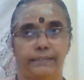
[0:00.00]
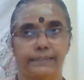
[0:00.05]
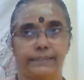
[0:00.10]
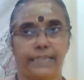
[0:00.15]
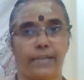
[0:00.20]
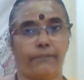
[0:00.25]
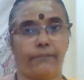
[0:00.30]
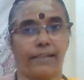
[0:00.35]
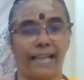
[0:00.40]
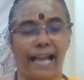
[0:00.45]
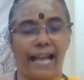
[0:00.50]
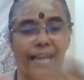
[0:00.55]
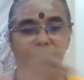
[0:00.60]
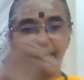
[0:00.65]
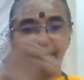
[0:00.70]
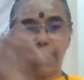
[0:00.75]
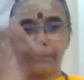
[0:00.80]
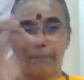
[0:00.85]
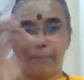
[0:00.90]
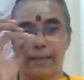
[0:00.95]
they were
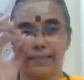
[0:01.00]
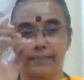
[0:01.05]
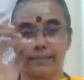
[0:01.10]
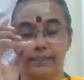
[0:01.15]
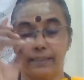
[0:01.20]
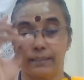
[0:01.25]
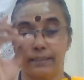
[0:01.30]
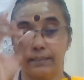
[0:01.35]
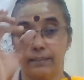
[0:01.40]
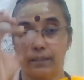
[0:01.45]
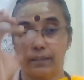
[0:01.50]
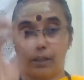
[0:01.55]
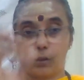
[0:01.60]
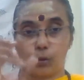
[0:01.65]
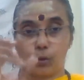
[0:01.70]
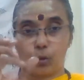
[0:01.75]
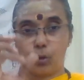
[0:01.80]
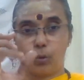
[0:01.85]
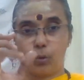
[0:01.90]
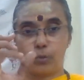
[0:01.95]
hanging by the
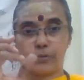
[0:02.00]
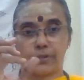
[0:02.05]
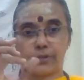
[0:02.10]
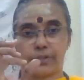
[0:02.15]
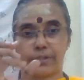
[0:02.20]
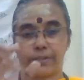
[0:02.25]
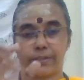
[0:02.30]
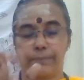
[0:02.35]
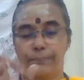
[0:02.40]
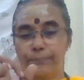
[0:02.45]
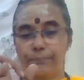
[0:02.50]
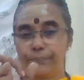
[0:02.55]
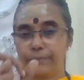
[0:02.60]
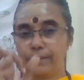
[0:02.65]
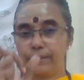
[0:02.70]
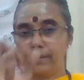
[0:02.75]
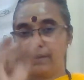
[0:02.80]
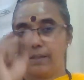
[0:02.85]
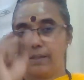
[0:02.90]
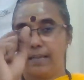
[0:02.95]
roots,
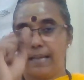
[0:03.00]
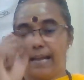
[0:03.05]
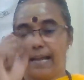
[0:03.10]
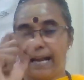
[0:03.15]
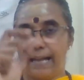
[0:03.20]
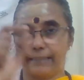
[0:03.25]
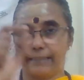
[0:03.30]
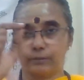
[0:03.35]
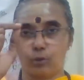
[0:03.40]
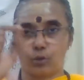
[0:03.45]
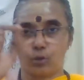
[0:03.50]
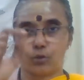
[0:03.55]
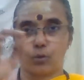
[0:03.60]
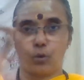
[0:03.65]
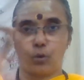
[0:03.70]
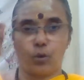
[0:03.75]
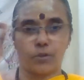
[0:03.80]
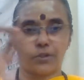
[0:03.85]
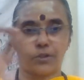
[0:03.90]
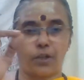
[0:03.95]
and those
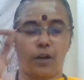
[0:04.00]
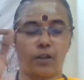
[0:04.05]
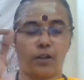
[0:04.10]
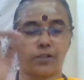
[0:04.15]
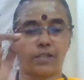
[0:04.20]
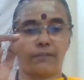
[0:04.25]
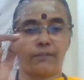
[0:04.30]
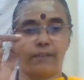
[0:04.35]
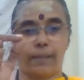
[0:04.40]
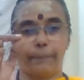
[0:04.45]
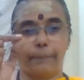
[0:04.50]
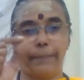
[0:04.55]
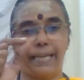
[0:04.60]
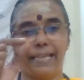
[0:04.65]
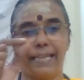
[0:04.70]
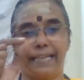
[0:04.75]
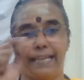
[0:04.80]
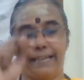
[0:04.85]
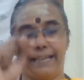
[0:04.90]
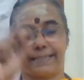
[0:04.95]
roots also were
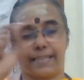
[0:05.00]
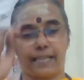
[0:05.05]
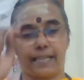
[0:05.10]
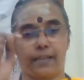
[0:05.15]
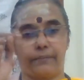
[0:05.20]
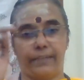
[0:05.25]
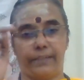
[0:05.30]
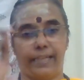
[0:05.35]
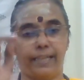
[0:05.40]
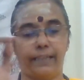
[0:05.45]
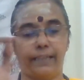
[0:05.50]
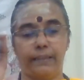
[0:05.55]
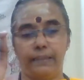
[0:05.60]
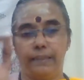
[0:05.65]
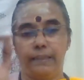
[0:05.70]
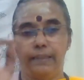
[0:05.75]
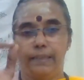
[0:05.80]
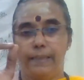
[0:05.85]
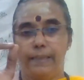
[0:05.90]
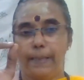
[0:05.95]
being eaten away
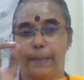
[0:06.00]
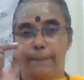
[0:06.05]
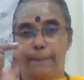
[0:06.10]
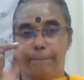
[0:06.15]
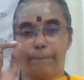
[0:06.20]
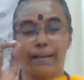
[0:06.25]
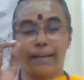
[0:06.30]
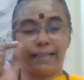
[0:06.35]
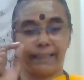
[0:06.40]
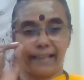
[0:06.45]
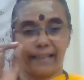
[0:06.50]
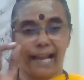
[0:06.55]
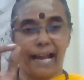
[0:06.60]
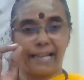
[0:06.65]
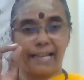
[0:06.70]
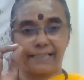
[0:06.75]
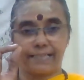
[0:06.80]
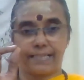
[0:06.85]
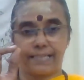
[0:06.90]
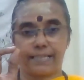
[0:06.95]
by
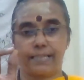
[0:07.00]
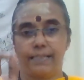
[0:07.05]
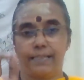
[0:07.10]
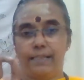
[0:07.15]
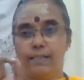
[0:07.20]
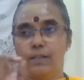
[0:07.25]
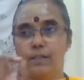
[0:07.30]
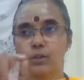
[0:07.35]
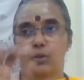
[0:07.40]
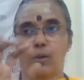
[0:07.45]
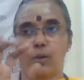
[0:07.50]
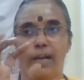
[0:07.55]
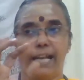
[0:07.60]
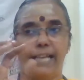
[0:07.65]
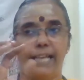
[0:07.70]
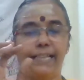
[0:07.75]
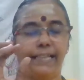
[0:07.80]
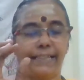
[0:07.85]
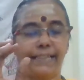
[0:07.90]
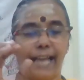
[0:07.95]
rats. So
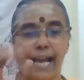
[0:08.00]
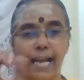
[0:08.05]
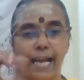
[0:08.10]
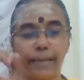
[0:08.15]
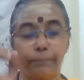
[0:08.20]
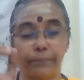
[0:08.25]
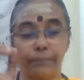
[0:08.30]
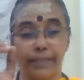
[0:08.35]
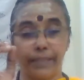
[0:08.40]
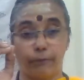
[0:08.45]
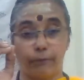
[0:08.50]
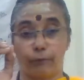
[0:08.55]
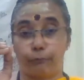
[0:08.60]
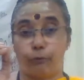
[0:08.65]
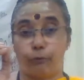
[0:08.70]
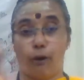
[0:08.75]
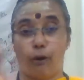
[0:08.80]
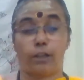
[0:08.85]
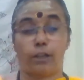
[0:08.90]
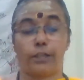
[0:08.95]
anytime they would
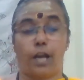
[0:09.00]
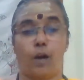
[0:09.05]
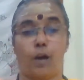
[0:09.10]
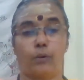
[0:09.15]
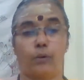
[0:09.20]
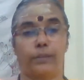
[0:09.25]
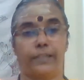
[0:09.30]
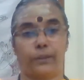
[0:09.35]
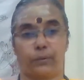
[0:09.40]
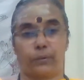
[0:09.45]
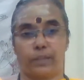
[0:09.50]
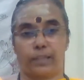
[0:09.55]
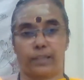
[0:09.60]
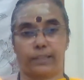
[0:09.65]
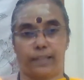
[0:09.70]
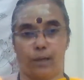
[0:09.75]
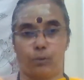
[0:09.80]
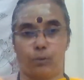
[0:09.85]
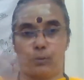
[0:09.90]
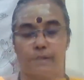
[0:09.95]
fall down into the
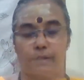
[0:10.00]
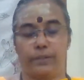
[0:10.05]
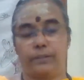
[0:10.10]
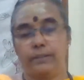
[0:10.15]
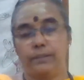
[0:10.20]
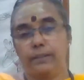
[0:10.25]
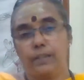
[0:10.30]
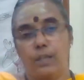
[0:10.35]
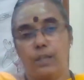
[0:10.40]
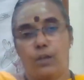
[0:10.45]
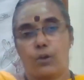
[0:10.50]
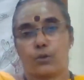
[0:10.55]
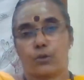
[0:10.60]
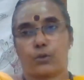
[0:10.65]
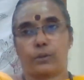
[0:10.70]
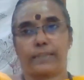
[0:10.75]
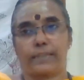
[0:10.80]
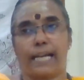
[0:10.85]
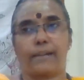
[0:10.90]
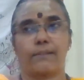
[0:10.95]
ground.
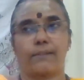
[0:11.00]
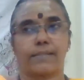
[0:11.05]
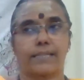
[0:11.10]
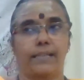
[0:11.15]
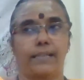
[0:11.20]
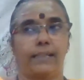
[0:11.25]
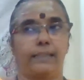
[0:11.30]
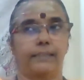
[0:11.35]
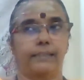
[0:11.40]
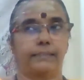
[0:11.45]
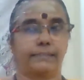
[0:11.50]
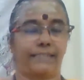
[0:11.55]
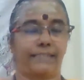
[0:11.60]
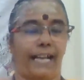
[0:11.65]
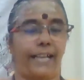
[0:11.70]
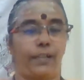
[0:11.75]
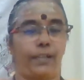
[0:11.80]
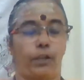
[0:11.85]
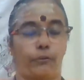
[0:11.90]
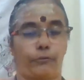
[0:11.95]
So that is the
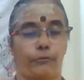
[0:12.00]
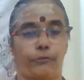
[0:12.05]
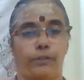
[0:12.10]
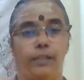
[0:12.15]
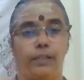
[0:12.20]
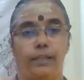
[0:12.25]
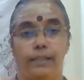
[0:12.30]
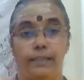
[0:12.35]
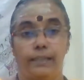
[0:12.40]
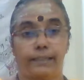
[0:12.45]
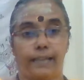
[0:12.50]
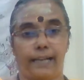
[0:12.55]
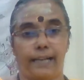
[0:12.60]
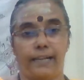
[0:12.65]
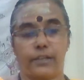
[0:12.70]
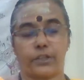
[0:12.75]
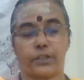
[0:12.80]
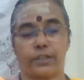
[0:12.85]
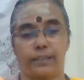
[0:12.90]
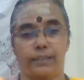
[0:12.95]
kind of
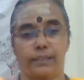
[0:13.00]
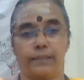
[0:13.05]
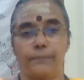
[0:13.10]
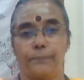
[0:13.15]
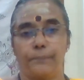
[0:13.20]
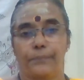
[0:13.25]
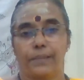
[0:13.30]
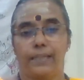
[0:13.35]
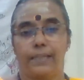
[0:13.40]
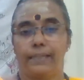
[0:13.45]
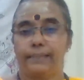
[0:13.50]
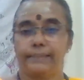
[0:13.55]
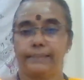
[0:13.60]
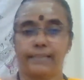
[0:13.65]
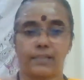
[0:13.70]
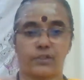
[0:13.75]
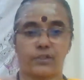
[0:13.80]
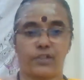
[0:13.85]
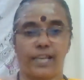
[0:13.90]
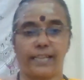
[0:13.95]
condition.
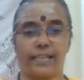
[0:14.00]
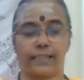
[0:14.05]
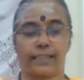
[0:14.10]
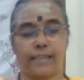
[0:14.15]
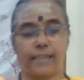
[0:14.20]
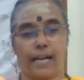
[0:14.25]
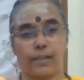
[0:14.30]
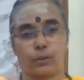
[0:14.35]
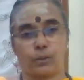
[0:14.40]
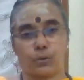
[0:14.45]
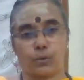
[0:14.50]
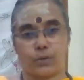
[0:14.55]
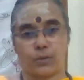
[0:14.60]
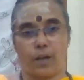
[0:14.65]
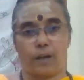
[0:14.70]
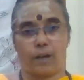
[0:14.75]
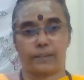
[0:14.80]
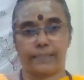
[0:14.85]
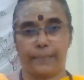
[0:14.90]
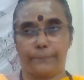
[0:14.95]
This Jarat Karu
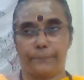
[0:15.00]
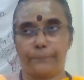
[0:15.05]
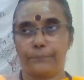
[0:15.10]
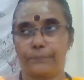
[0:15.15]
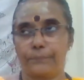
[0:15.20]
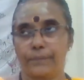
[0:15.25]
saw them,